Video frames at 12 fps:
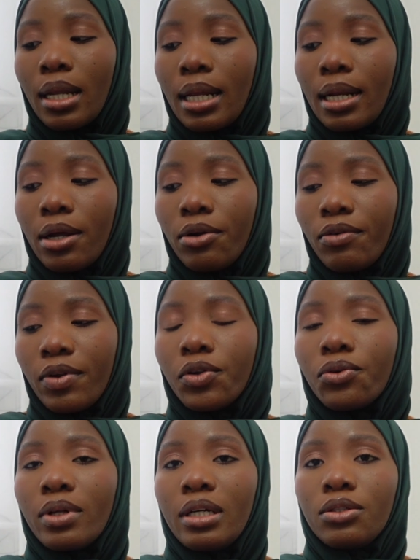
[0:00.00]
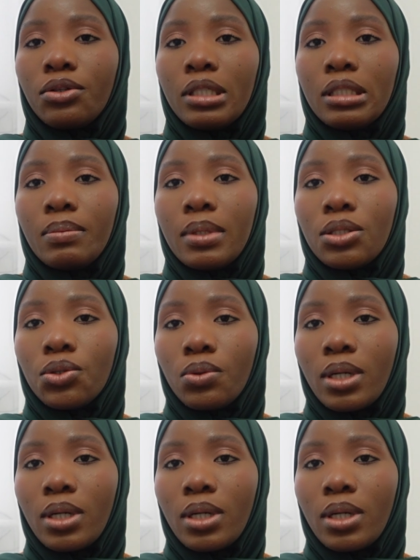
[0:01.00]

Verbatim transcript: and I already know that it's going to be so